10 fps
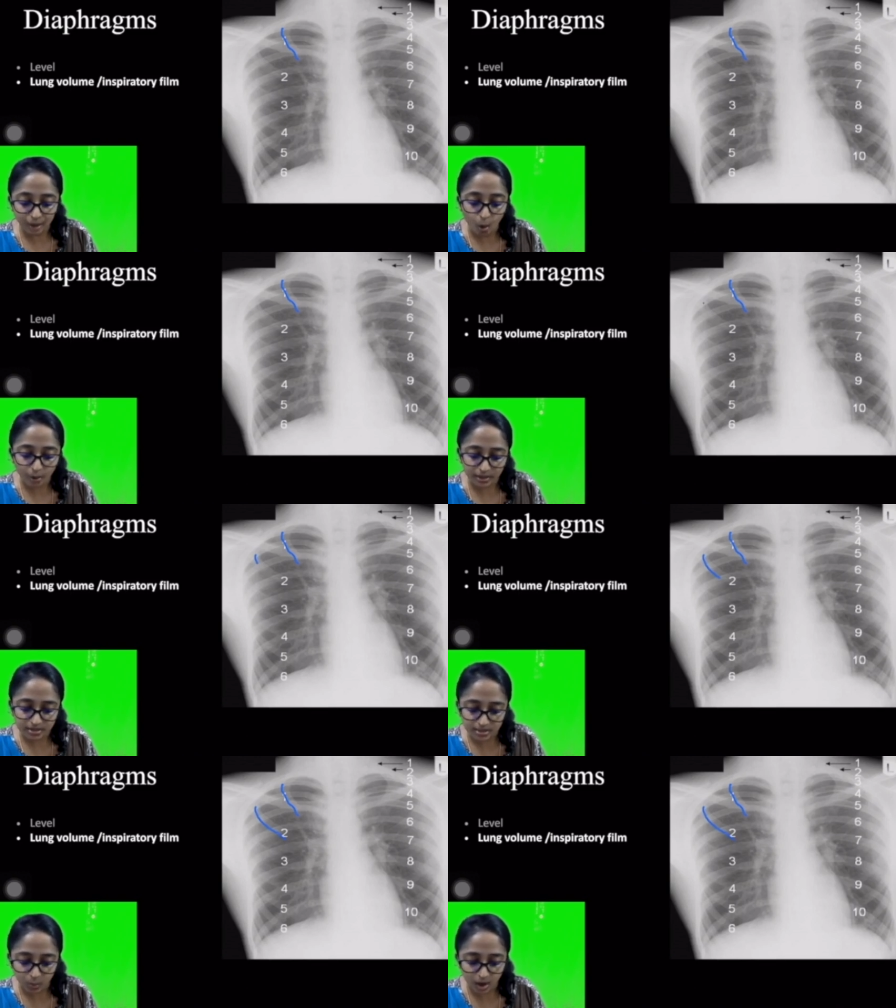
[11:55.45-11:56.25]

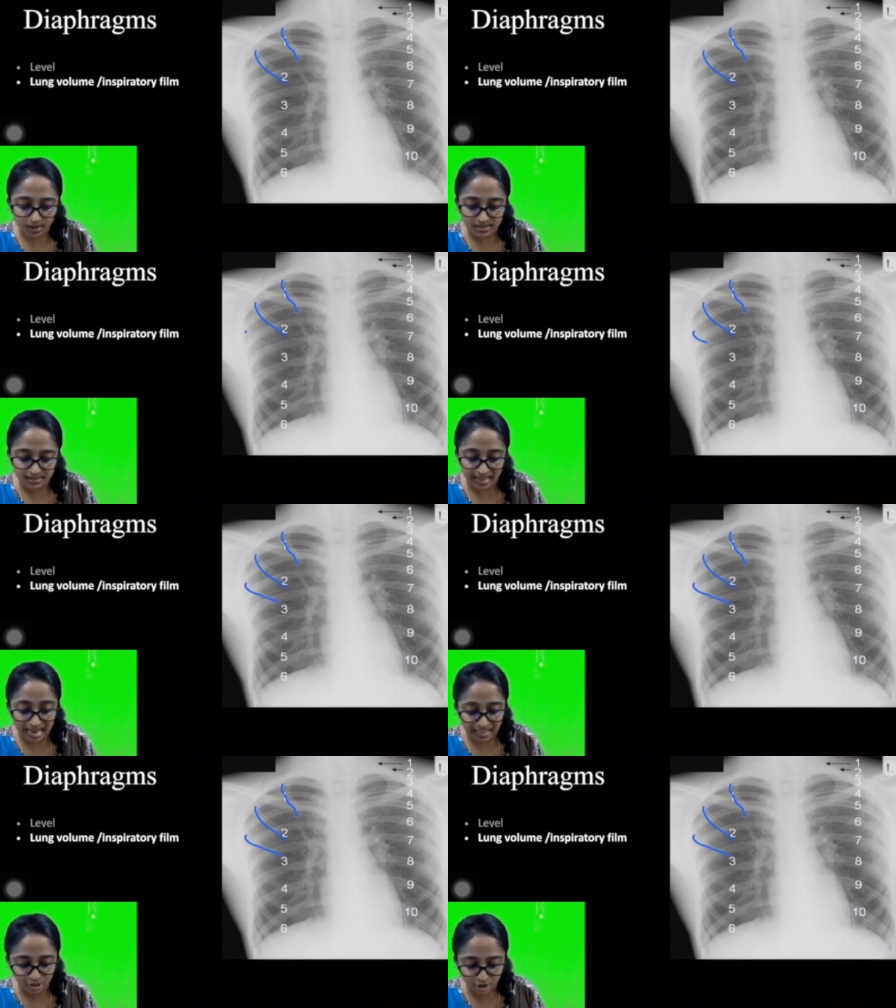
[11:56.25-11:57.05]
oriented ones are the
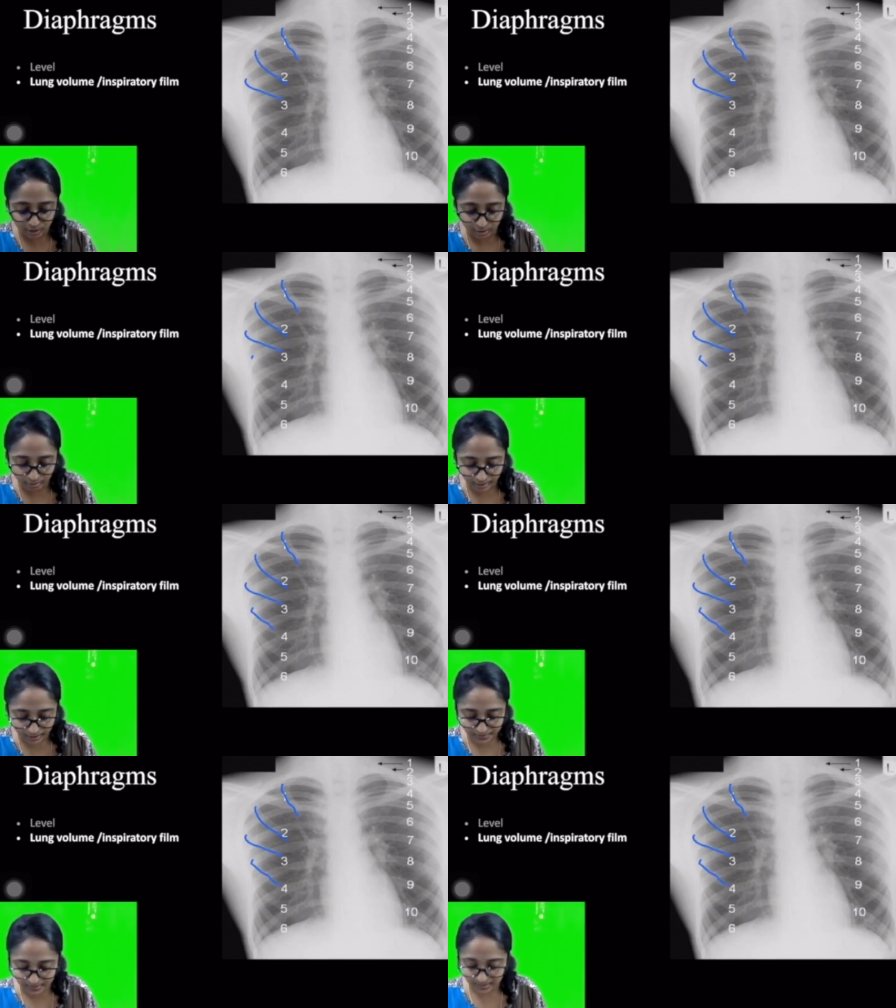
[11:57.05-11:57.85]
anterior
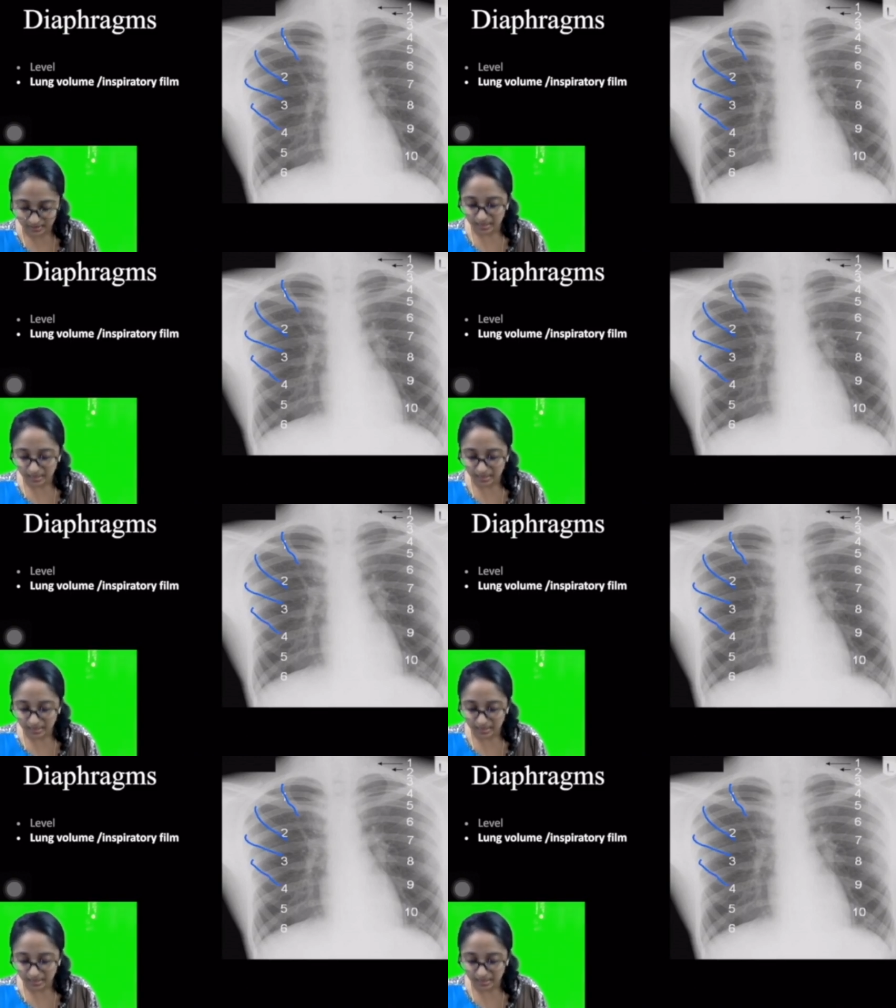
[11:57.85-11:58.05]
ribs